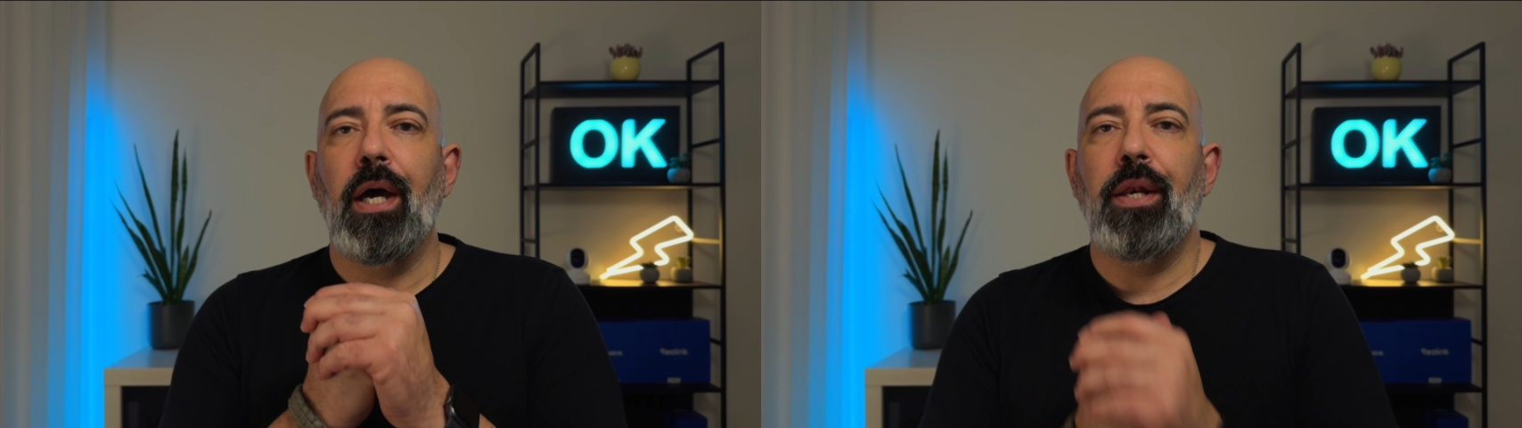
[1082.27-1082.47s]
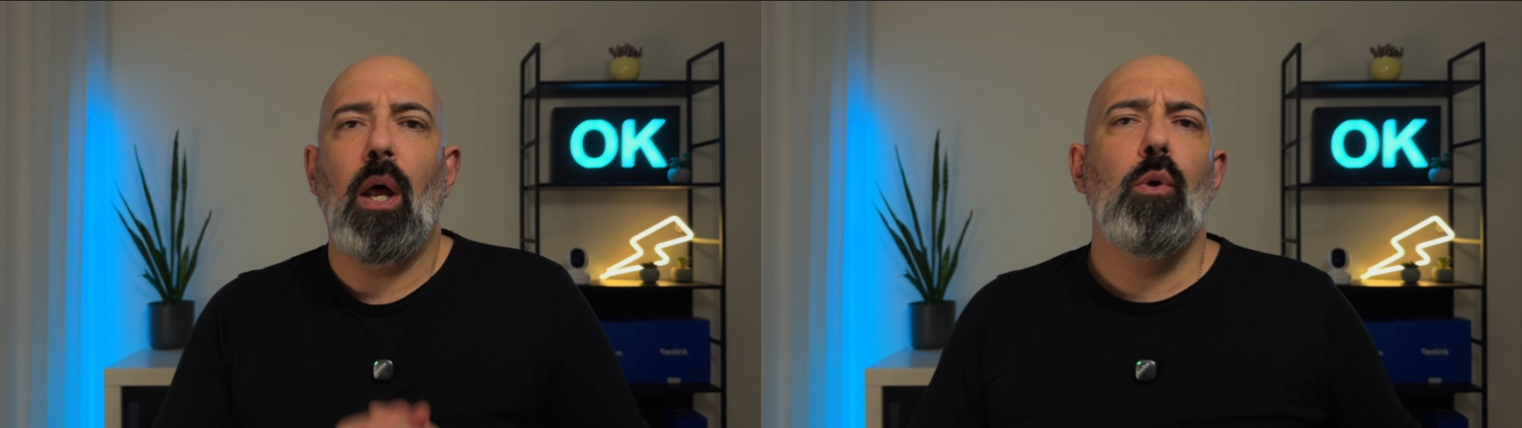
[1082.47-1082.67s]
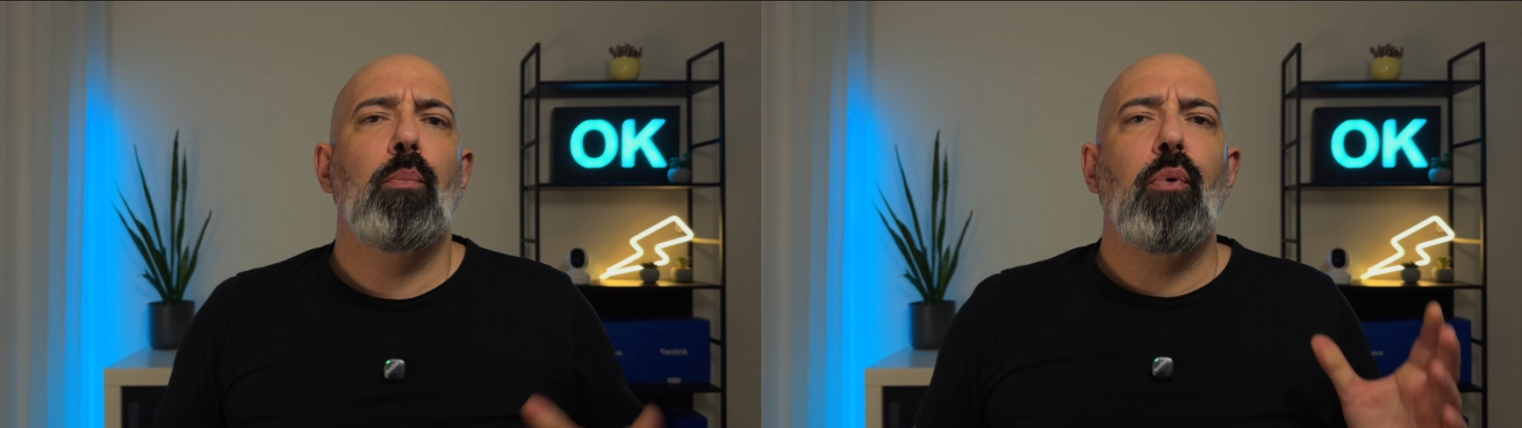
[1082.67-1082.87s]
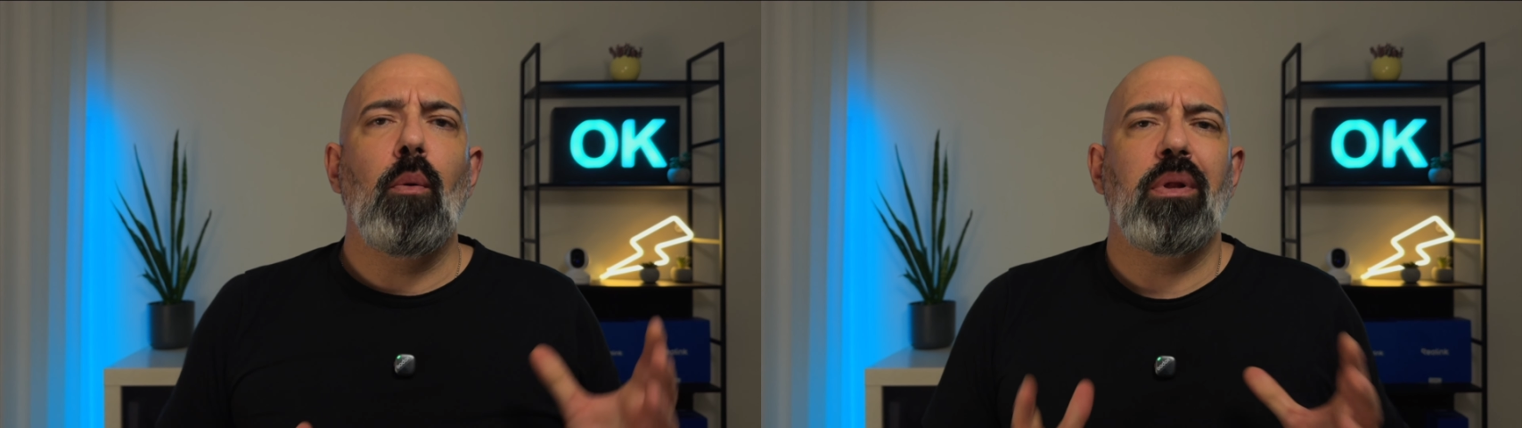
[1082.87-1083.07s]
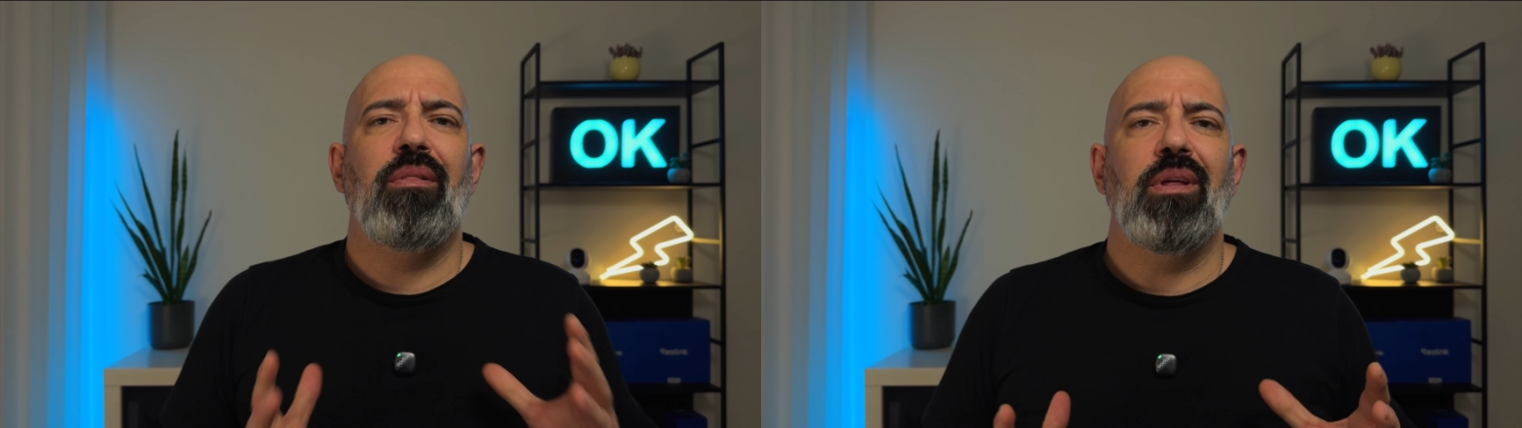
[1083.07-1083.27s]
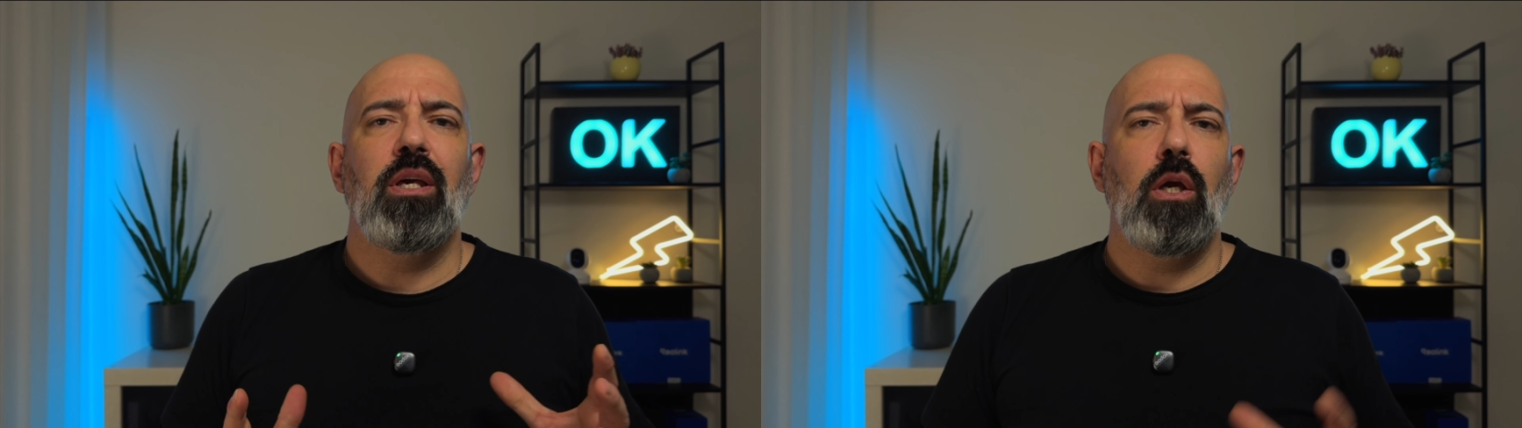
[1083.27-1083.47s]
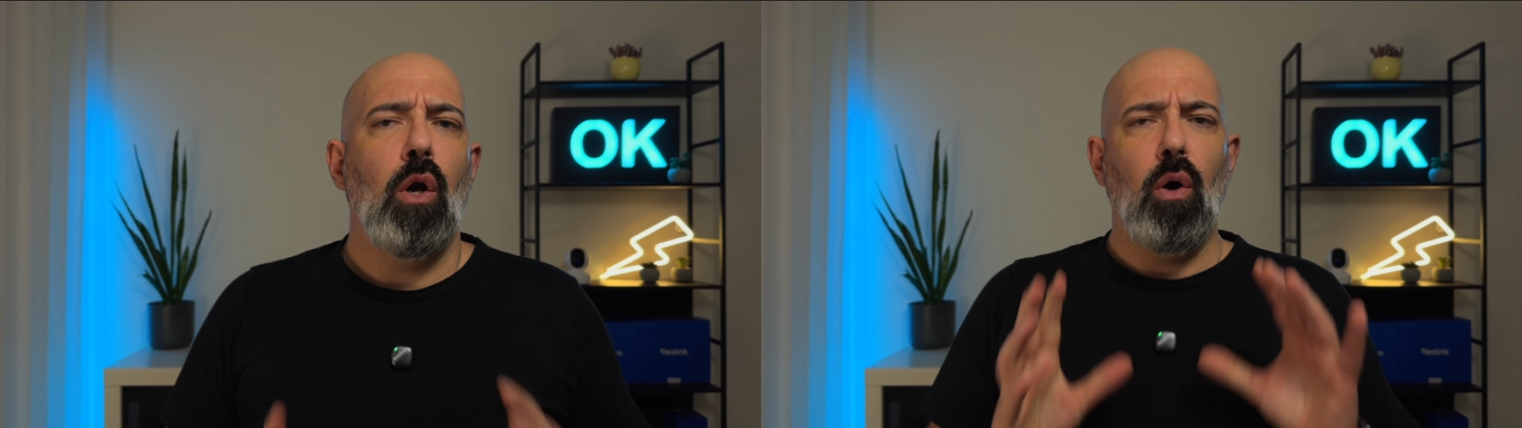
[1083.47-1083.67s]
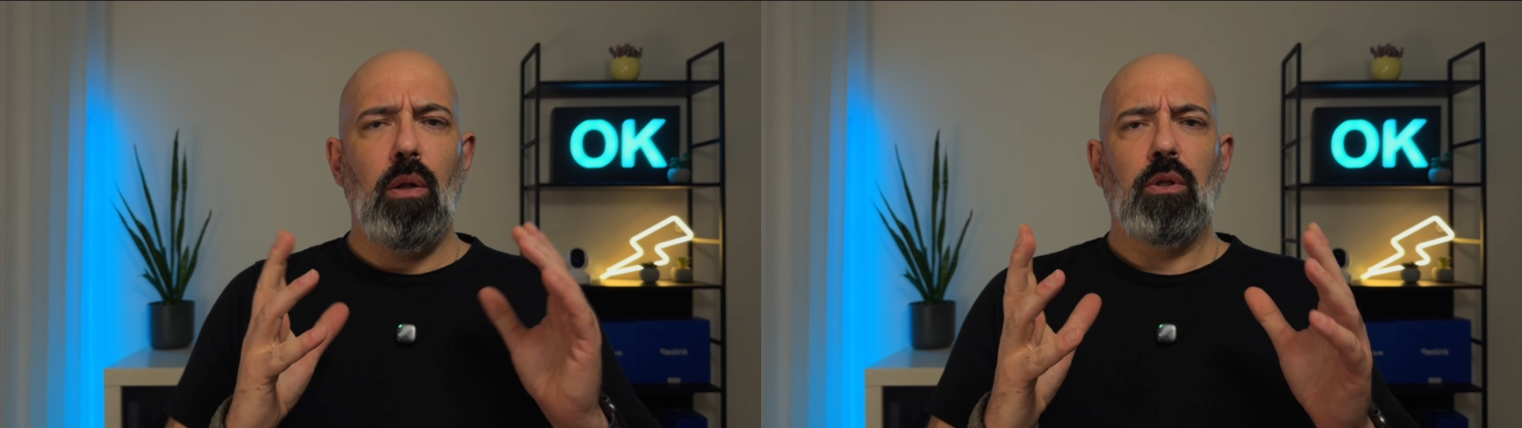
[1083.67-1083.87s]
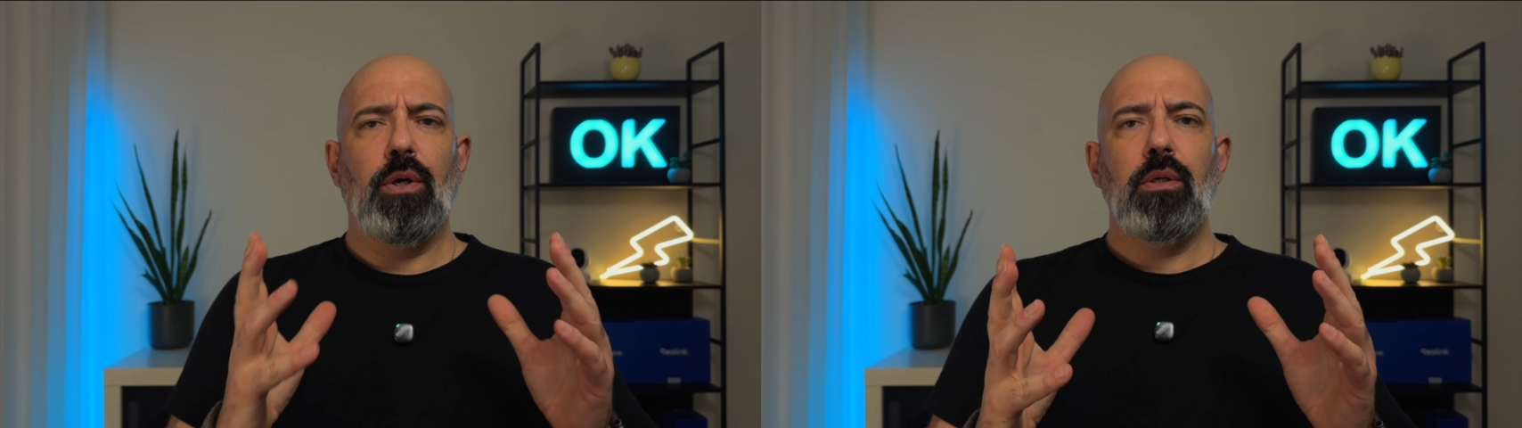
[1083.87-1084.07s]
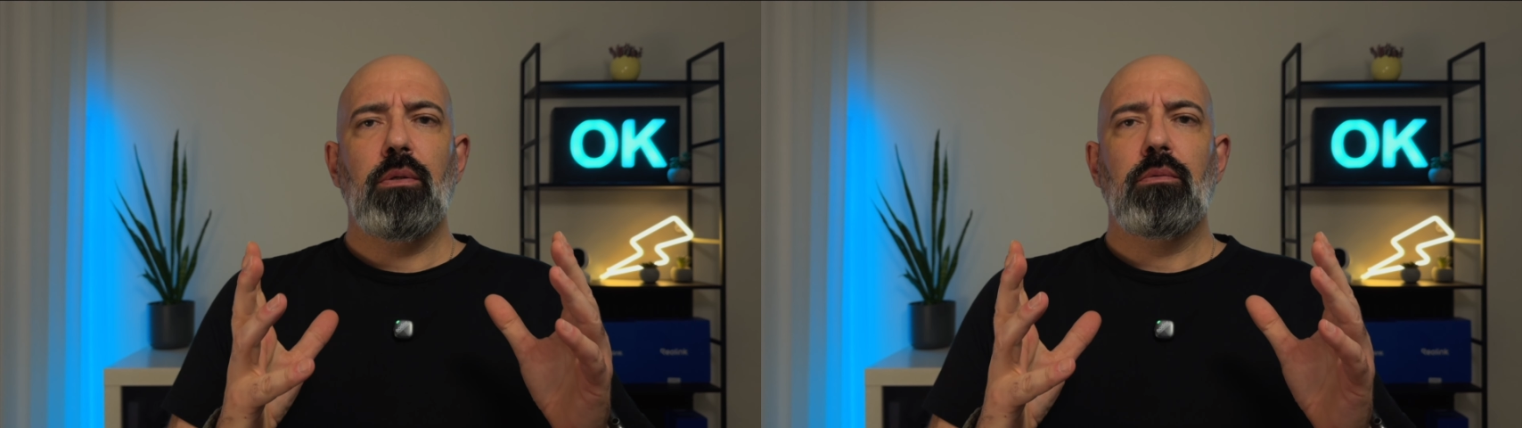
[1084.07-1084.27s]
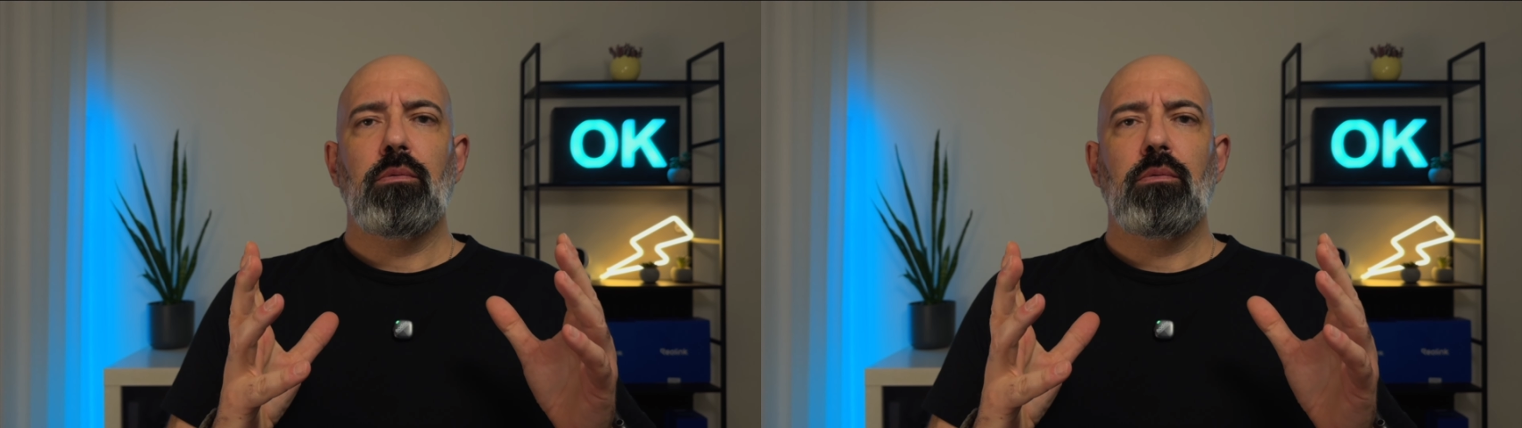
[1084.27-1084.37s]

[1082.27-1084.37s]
Now you're probably thinking, hold on,